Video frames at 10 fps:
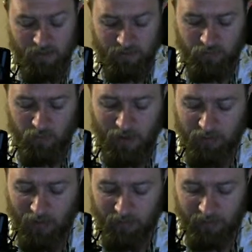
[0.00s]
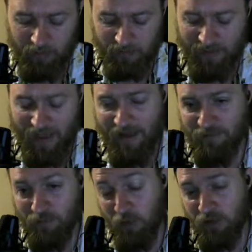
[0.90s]
So what I probably would do is
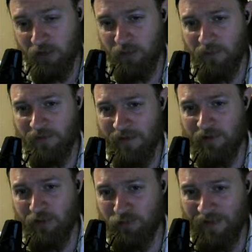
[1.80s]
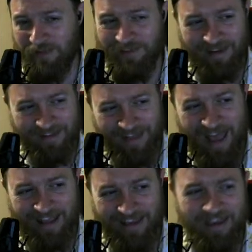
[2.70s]
have another state that's like
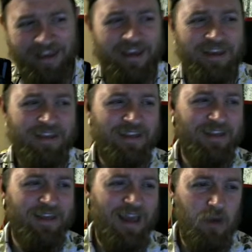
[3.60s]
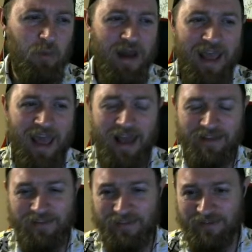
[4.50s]
attacking. And when I
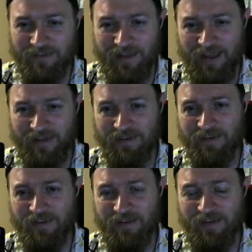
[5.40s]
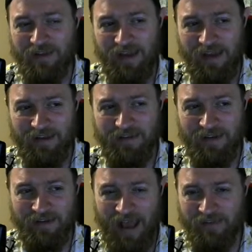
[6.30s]
exit this state, it
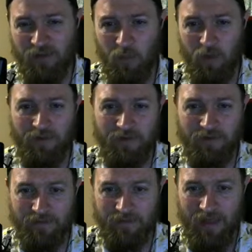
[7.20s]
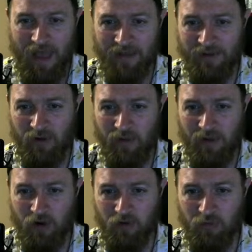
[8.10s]
attacks it once because exit only
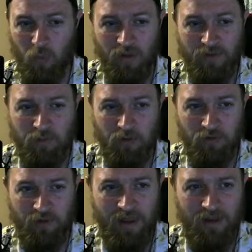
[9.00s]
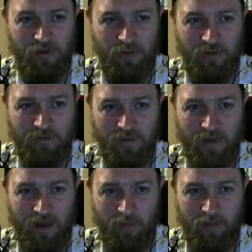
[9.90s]
occurs once per state. You can see
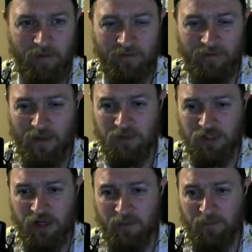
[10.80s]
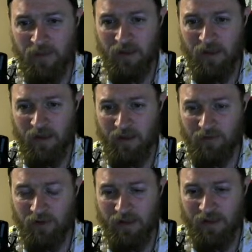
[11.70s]
that up in the state machine.
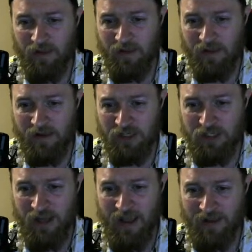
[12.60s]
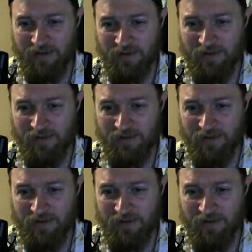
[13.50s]
It's going to initiate